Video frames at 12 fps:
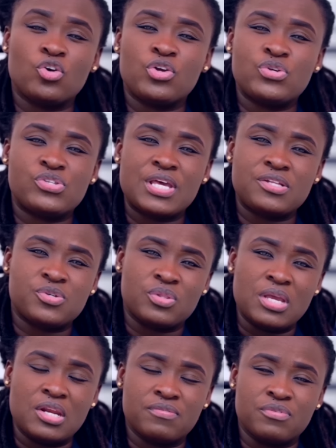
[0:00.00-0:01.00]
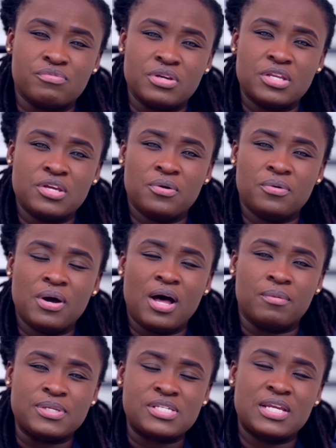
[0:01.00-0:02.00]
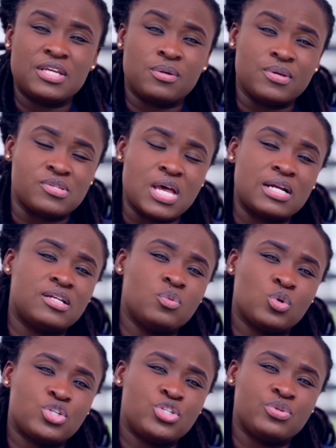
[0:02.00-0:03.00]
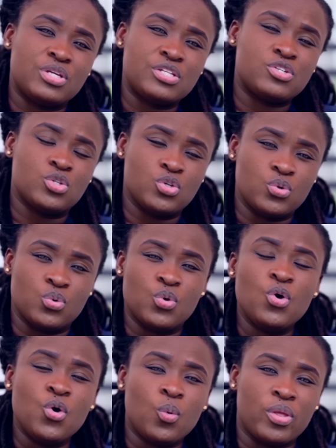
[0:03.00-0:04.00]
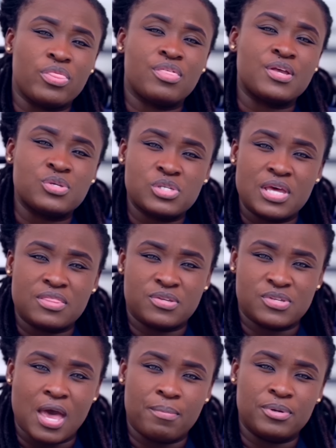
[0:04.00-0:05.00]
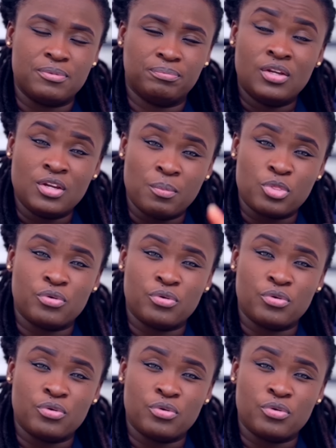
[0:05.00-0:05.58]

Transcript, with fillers: sure you stay till the end of the video. I'll be telling you exactly what you need to do when things like this happen. Number